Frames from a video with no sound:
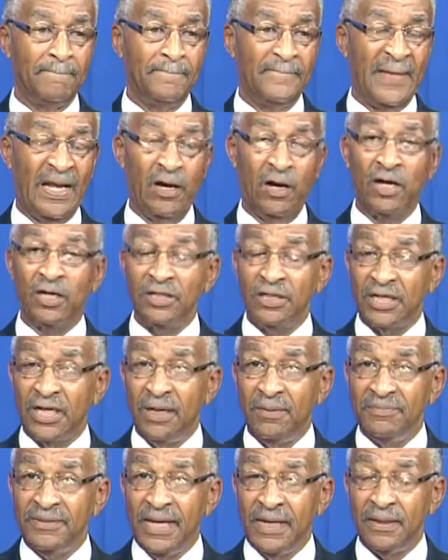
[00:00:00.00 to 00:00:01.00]
They are going to
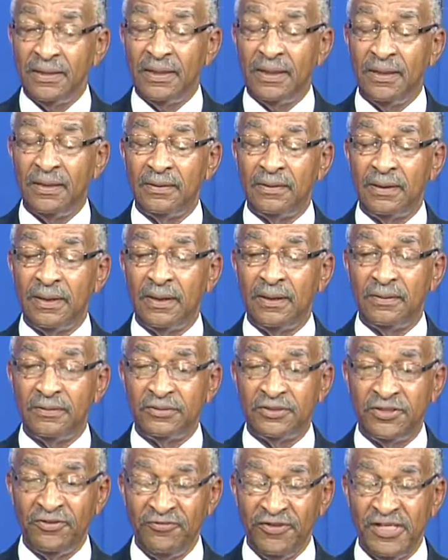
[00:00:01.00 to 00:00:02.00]
come
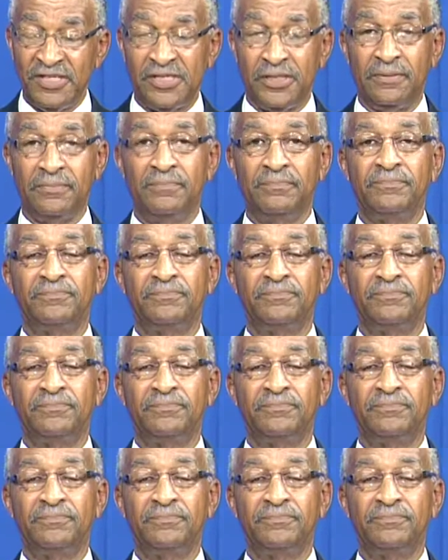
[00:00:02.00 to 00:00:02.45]
to visit.